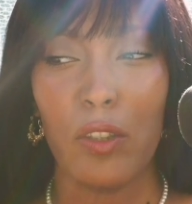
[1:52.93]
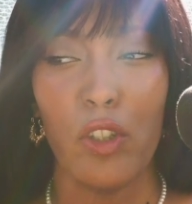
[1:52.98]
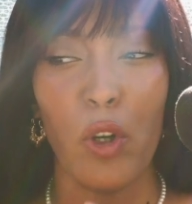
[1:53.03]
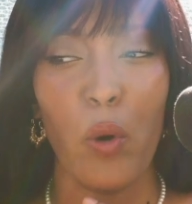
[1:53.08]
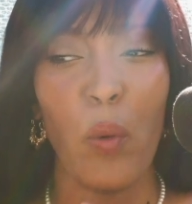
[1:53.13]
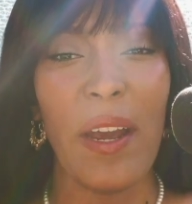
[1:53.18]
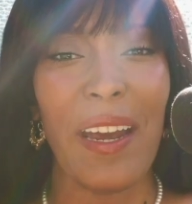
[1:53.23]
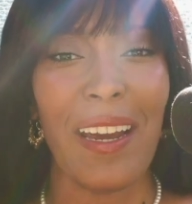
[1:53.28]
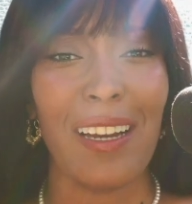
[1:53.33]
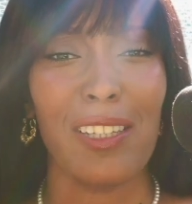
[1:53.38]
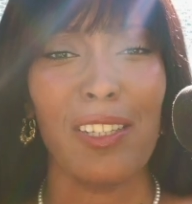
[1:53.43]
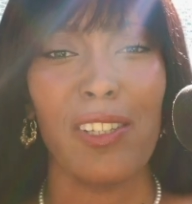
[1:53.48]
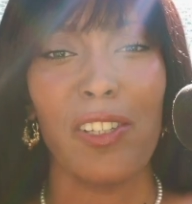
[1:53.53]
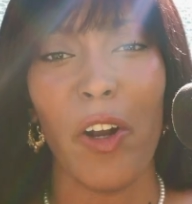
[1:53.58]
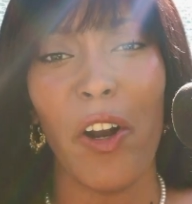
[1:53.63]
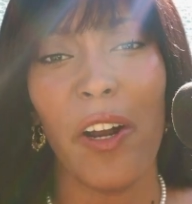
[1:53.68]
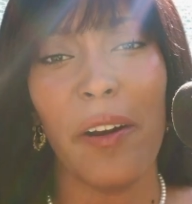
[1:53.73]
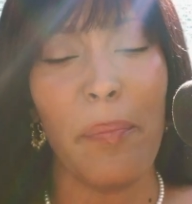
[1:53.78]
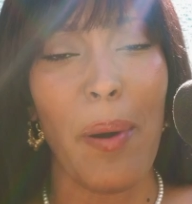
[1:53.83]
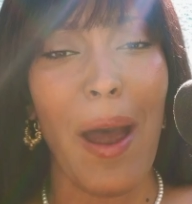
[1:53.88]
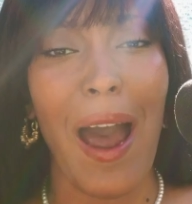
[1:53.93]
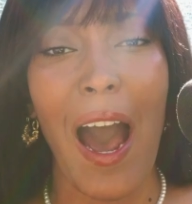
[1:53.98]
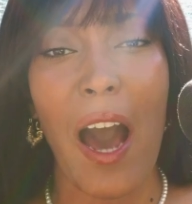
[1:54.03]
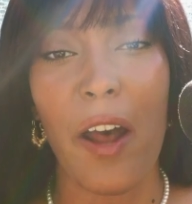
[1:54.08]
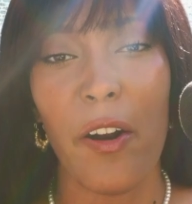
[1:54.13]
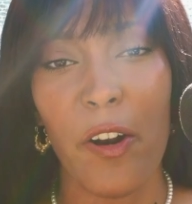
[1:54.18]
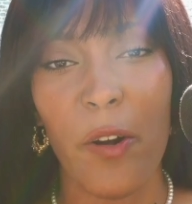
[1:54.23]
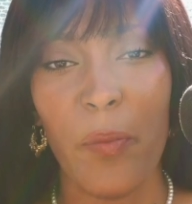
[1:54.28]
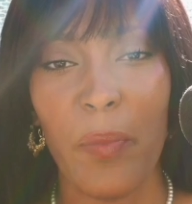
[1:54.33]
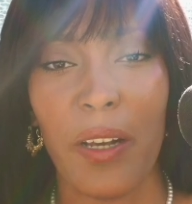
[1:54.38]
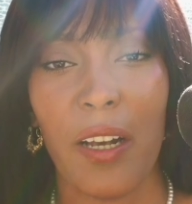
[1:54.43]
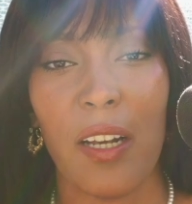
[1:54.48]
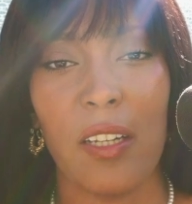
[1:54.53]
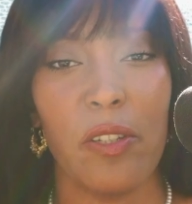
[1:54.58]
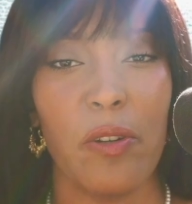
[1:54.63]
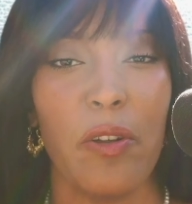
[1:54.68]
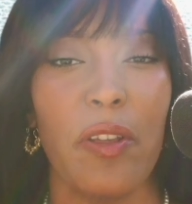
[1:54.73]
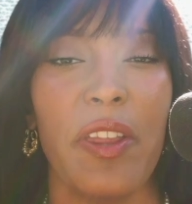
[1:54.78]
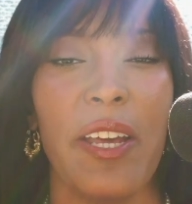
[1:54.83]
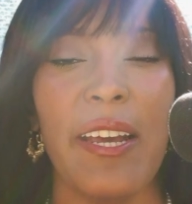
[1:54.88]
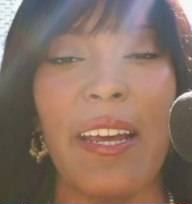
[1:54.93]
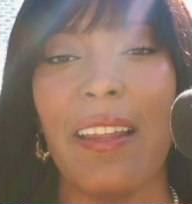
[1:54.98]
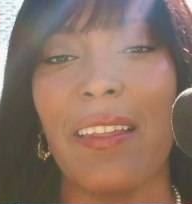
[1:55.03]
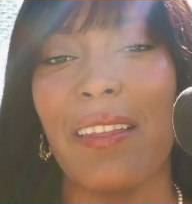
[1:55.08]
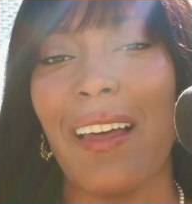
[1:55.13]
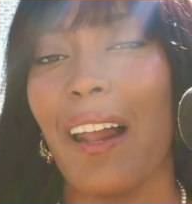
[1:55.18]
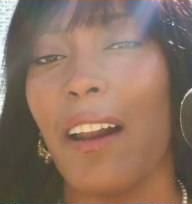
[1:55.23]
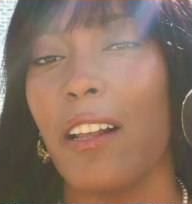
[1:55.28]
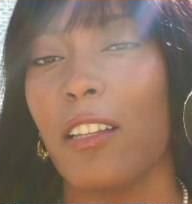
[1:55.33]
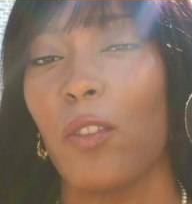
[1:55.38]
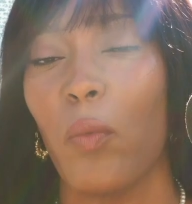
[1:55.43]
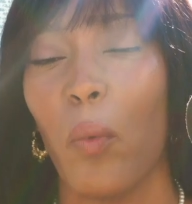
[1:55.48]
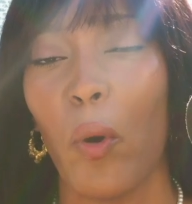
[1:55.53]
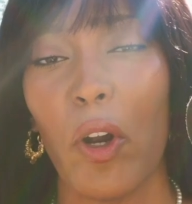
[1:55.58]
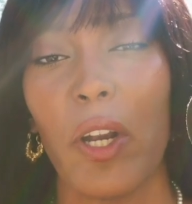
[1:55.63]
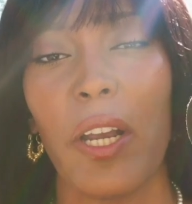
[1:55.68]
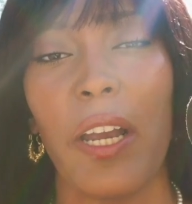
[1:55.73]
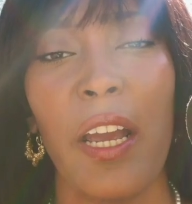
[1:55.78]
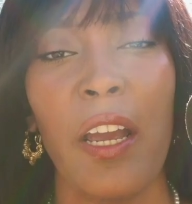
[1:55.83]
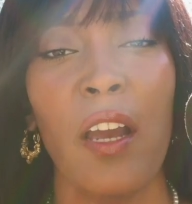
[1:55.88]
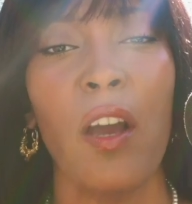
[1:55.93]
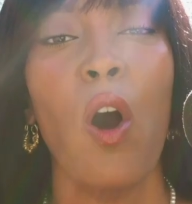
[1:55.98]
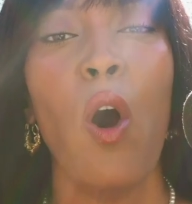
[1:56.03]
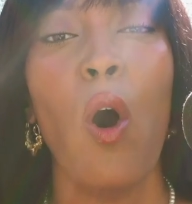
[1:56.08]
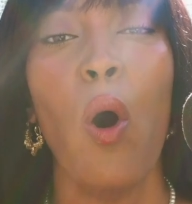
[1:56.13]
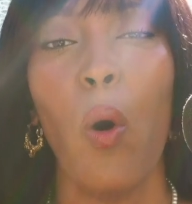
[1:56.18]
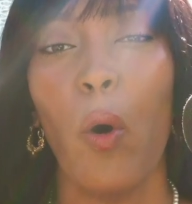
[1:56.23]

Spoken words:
doing a certain pattern because you think that it's working